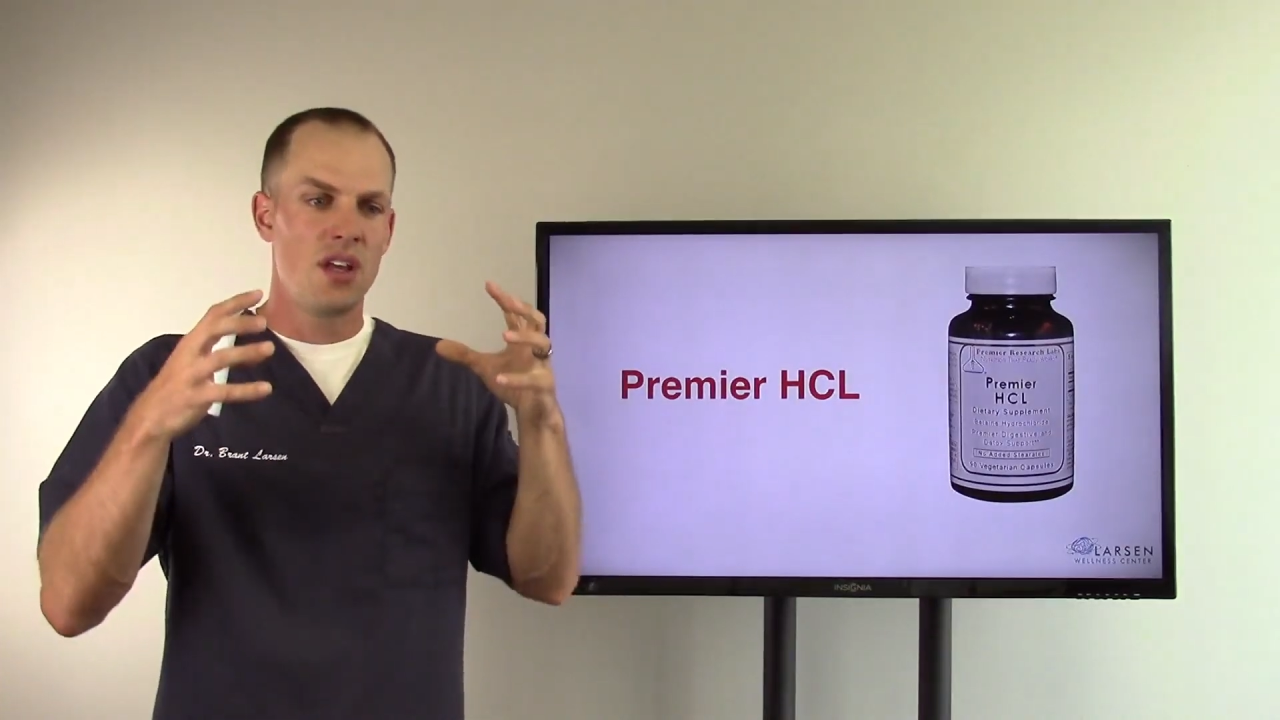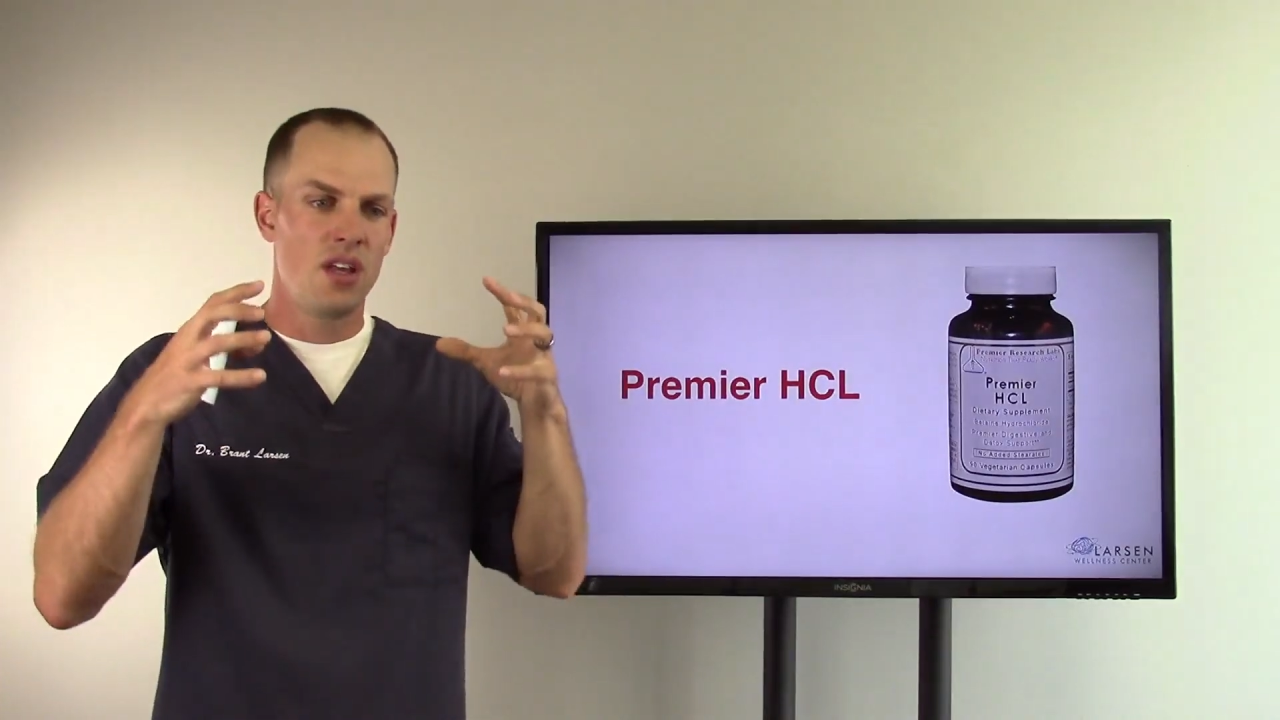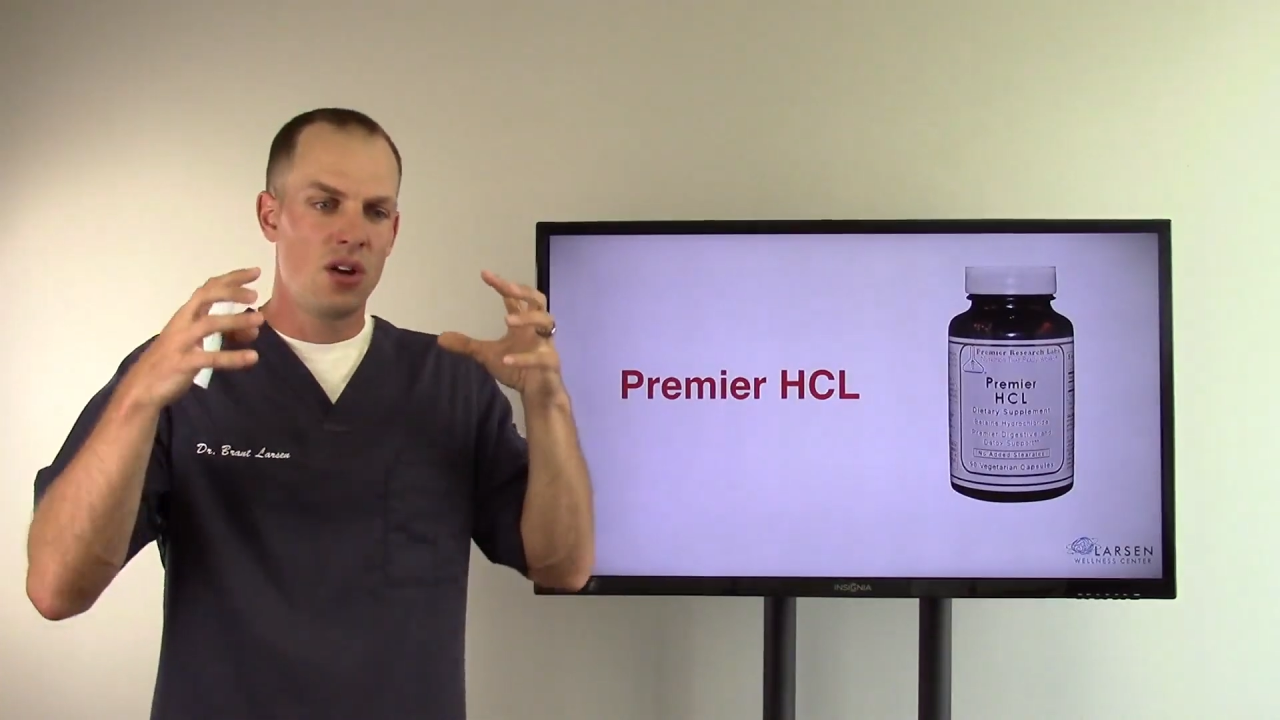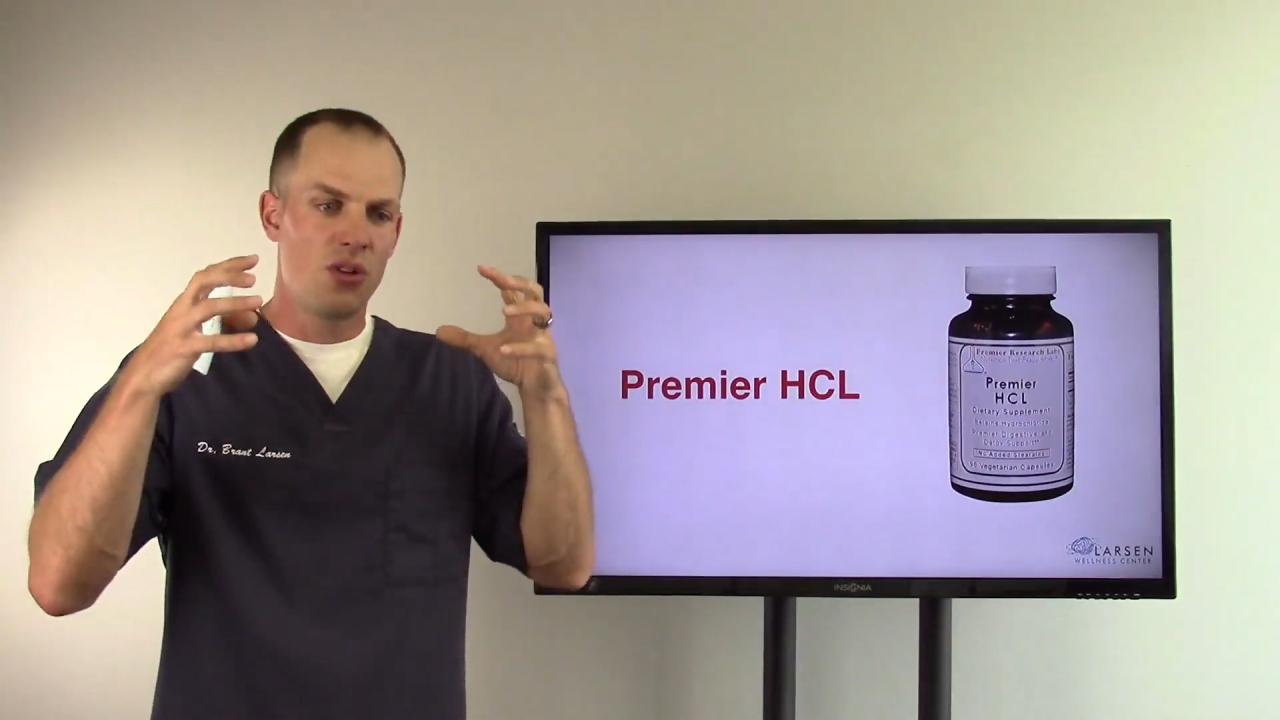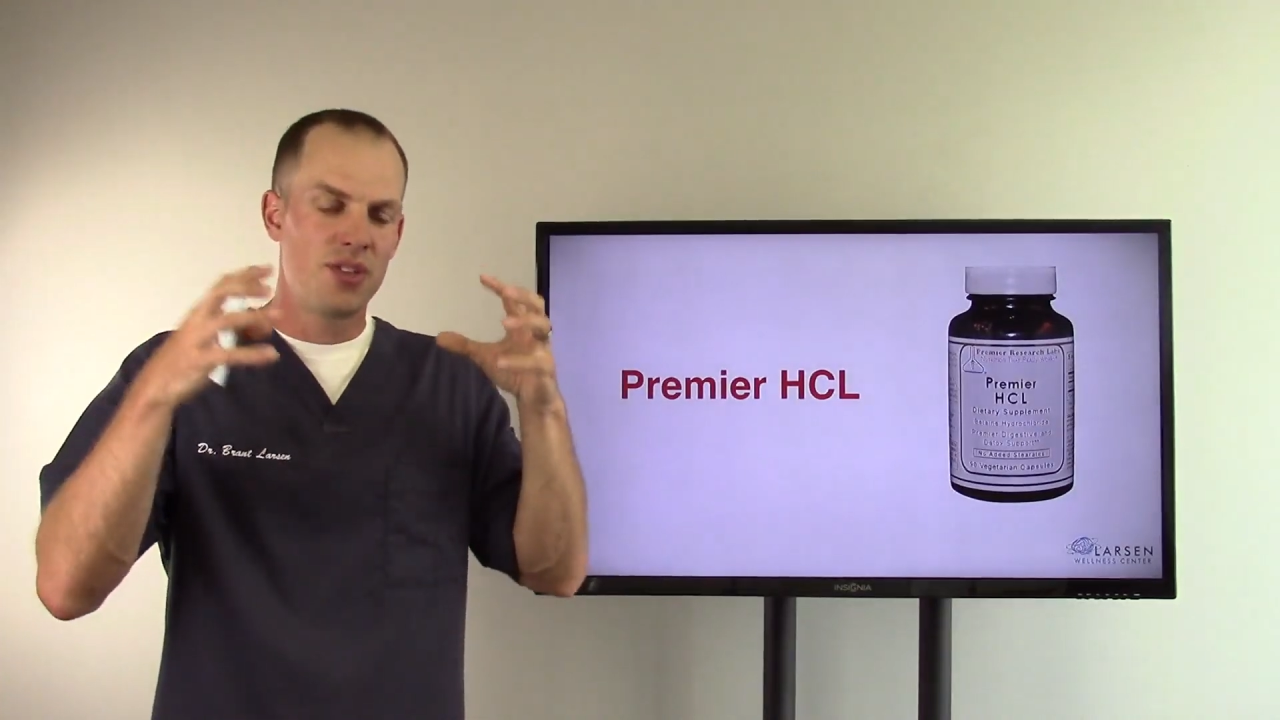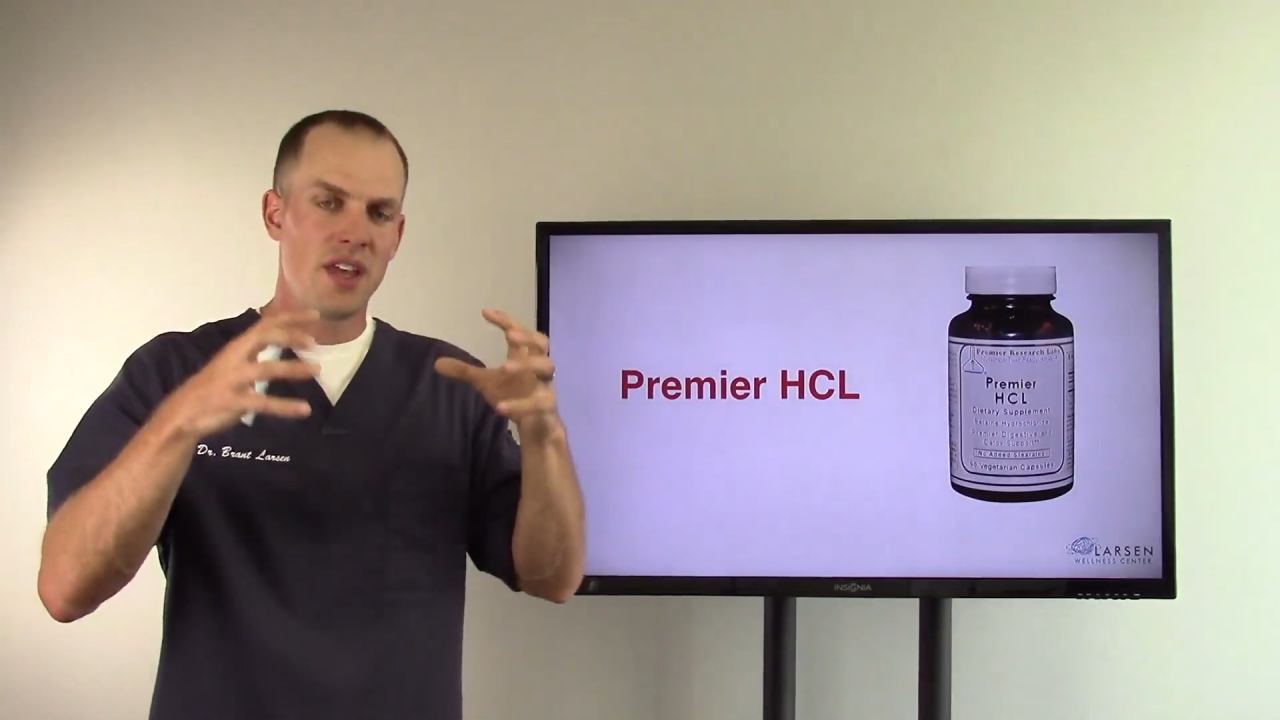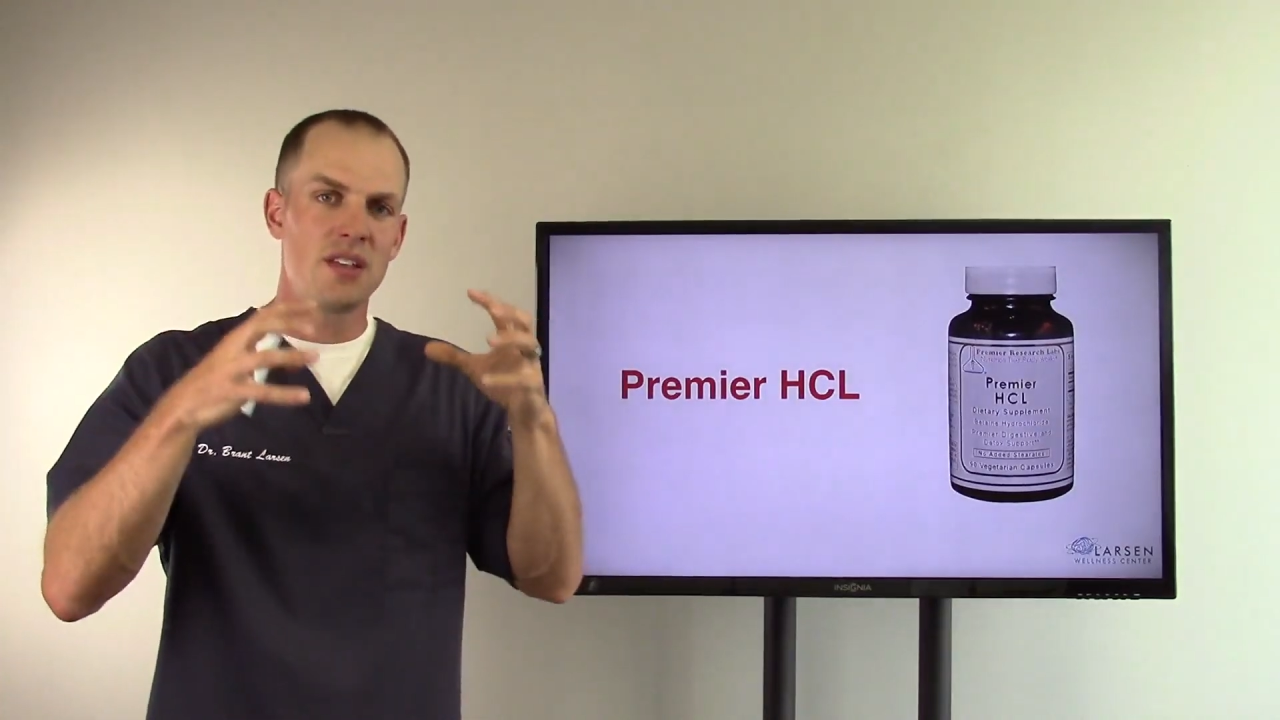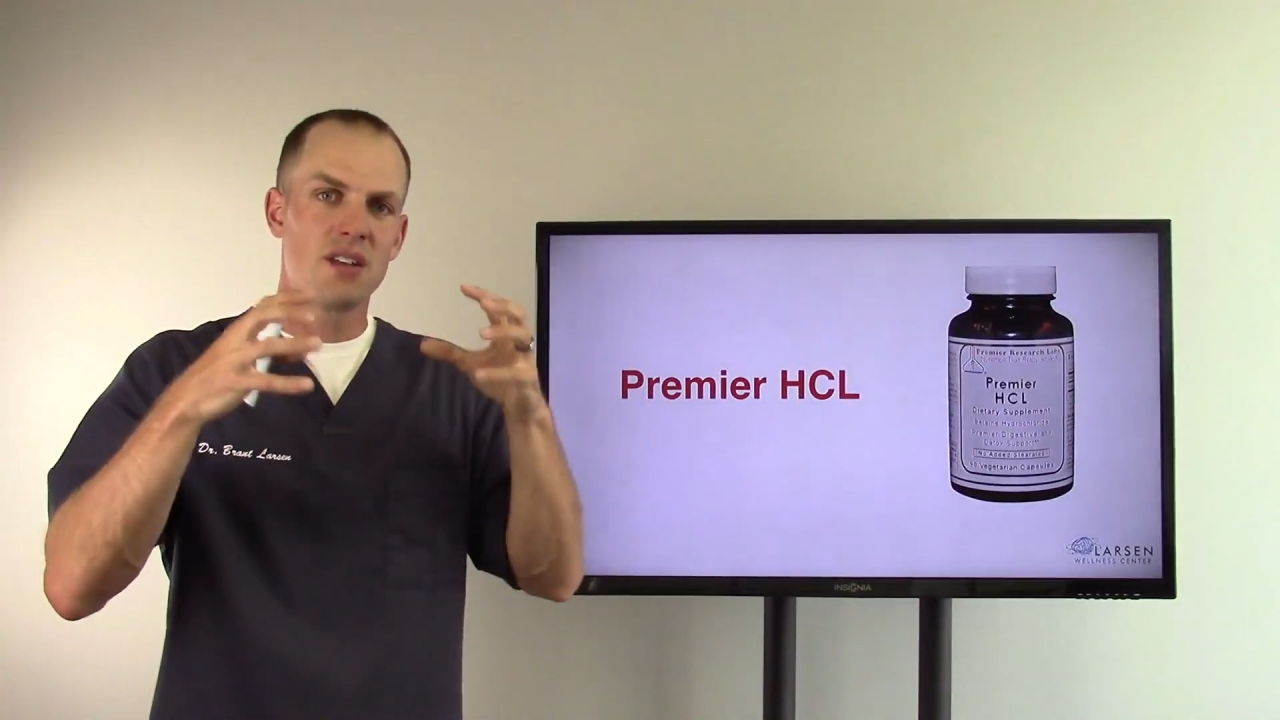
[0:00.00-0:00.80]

things